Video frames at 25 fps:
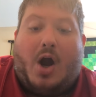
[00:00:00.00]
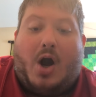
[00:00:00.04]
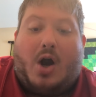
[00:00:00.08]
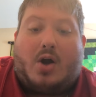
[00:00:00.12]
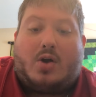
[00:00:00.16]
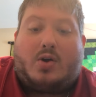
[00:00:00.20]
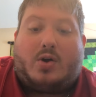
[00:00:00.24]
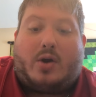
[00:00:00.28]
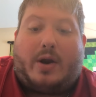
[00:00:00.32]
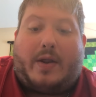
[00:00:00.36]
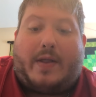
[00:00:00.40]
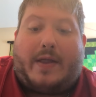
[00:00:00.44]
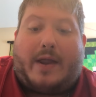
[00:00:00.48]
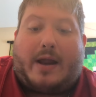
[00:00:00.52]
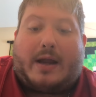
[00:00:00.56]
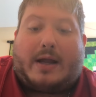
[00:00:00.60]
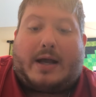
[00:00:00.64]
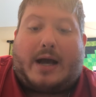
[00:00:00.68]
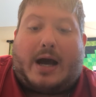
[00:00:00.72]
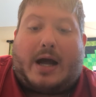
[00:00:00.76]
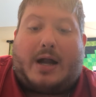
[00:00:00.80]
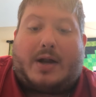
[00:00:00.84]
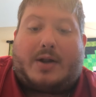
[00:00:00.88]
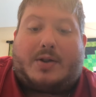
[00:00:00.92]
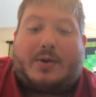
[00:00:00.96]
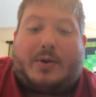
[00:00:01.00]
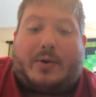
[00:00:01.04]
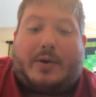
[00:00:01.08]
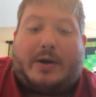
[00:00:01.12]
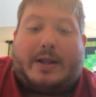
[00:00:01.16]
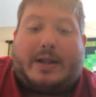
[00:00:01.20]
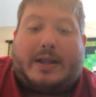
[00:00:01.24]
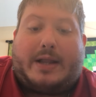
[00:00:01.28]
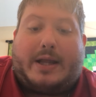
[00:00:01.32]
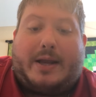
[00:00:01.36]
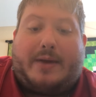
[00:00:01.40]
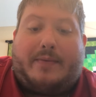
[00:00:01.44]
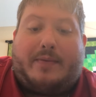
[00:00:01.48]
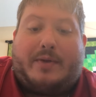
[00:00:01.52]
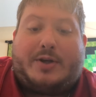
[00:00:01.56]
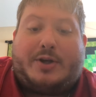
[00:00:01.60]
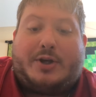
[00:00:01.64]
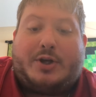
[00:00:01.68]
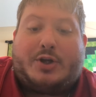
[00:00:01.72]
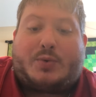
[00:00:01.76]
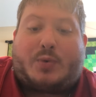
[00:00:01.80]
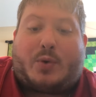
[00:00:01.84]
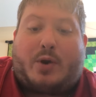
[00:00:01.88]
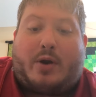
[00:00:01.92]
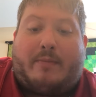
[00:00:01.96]
Glory to thee, our God, glory to thee. The
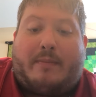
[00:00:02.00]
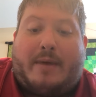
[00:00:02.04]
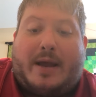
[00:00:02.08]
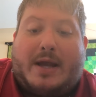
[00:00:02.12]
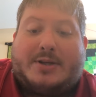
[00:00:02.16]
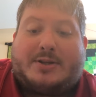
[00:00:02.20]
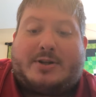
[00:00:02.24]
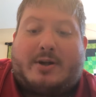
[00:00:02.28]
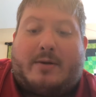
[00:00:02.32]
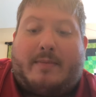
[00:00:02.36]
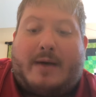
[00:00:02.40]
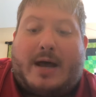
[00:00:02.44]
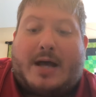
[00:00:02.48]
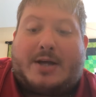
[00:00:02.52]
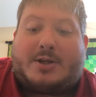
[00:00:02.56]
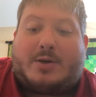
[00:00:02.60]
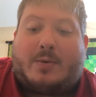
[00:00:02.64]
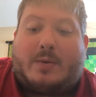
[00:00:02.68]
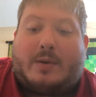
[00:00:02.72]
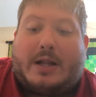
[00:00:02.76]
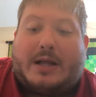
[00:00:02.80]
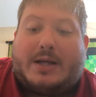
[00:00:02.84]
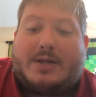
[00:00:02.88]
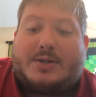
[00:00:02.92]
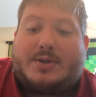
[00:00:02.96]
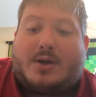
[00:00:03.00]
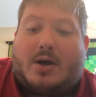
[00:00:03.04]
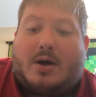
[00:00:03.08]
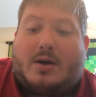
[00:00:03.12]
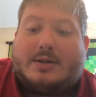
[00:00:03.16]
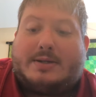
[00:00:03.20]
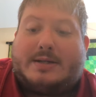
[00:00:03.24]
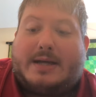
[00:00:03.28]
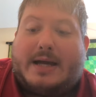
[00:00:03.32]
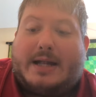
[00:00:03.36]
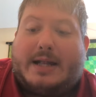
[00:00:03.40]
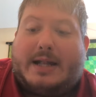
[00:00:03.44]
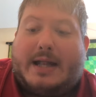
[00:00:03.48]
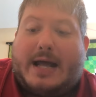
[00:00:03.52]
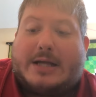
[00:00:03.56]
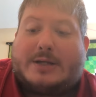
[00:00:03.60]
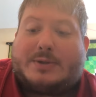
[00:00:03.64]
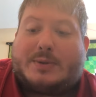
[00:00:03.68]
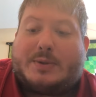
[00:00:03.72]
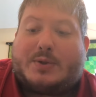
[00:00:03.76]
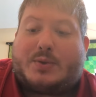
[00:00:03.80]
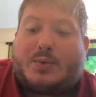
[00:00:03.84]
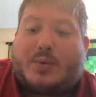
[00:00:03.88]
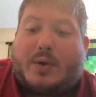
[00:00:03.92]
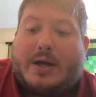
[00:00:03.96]
Jews were amazed, O Master, when they saw dead
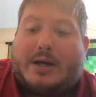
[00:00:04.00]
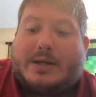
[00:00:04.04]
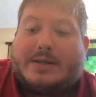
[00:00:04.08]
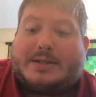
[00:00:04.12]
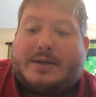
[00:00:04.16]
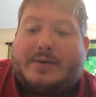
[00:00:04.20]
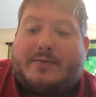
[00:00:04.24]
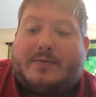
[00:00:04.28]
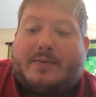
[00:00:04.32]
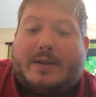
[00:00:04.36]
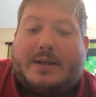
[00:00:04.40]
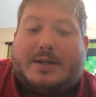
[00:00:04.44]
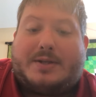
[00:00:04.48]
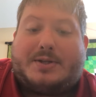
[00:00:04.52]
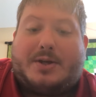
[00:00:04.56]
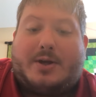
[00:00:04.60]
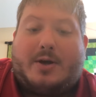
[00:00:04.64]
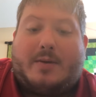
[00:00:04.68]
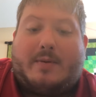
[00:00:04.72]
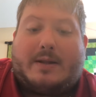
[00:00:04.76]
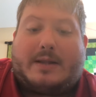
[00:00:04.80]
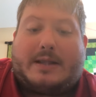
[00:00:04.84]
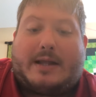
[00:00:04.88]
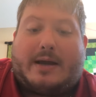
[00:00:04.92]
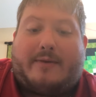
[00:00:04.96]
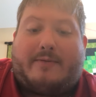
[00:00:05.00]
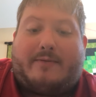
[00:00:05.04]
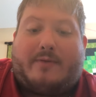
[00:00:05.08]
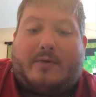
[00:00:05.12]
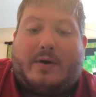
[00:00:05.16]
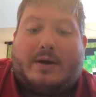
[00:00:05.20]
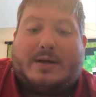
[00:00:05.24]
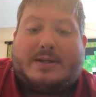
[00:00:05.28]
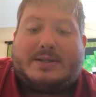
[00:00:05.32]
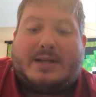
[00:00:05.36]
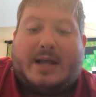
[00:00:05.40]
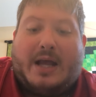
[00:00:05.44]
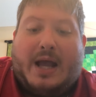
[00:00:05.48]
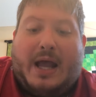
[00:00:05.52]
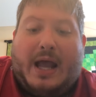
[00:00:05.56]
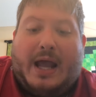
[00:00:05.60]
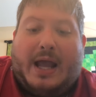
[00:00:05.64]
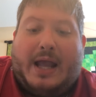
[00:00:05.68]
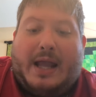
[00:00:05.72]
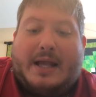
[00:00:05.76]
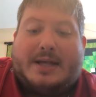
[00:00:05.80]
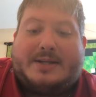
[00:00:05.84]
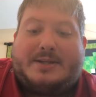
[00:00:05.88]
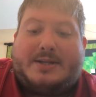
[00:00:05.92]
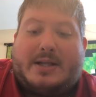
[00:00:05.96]
Lazarus rising from the tomb at thy voice,
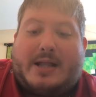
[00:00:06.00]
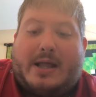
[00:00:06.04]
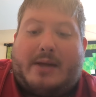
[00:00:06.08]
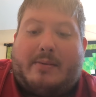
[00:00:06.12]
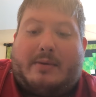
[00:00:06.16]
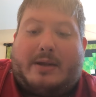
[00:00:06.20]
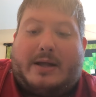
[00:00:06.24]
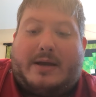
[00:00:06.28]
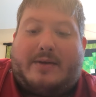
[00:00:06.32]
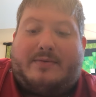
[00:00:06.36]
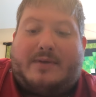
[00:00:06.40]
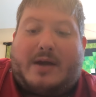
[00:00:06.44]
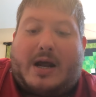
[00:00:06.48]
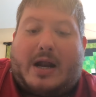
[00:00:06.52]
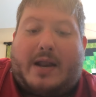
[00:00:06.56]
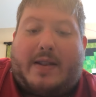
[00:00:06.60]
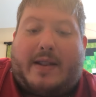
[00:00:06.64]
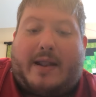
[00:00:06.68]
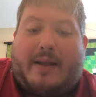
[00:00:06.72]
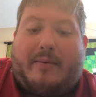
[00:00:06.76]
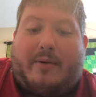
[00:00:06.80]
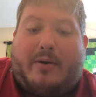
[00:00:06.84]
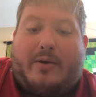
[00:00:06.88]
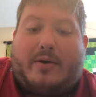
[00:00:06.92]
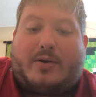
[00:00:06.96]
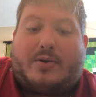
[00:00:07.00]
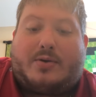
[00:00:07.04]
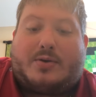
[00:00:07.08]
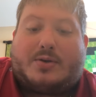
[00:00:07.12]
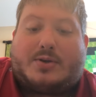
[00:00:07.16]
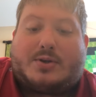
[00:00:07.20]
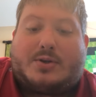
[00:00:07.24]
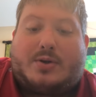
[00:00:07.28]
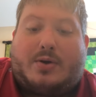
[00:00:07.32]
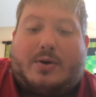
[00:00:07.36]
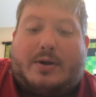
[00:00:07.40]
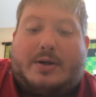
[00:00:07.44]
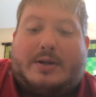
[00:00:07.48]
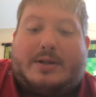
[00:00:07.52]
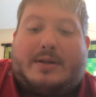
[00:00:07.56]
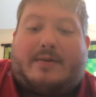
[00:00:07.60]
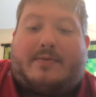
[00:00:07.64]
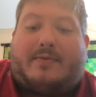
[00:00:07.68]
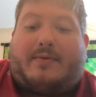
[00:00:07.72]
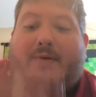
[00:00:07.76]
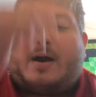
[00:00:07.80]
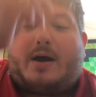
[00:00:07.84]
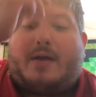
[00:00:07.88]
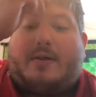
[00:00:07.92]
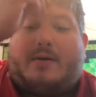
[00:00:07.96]
yet still they believed not in thy miracles. Glory to the
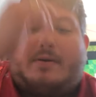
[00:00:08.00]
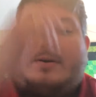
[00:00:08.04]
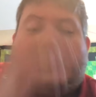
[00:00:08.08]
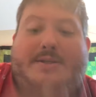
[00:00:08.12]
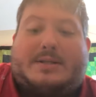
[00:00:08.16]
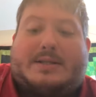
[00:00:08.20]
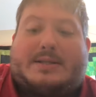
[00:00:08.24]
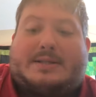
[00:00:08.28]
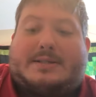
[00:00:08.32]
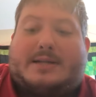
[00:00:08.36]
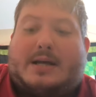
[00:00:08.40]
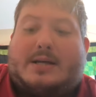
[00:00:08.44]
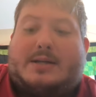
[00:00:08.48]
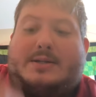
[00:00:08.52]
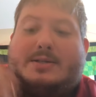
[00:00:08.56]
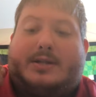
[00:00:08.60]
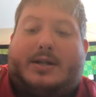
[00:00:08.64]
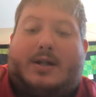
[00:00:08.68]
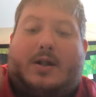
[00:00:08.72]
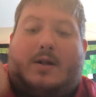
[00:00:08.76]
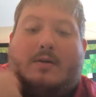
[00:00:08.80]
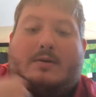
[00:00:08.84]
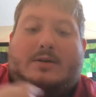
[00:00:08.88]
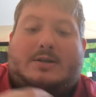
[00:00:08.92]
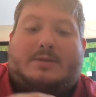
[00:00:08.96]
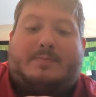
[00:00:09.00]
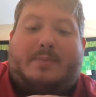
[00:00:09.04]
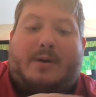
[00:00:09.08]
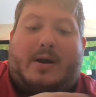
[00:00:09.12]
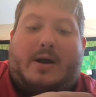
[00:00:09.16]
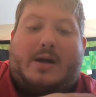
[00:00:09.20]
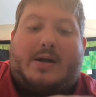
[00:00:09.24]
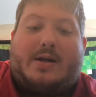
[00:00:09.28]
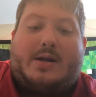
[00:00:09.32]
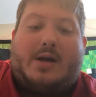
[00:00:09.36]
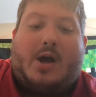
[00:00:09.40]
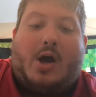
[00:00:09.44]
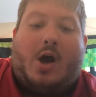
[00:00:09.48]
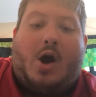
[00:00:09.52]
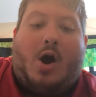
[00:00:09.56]
Father, and to the Son, and to the Holy Spirit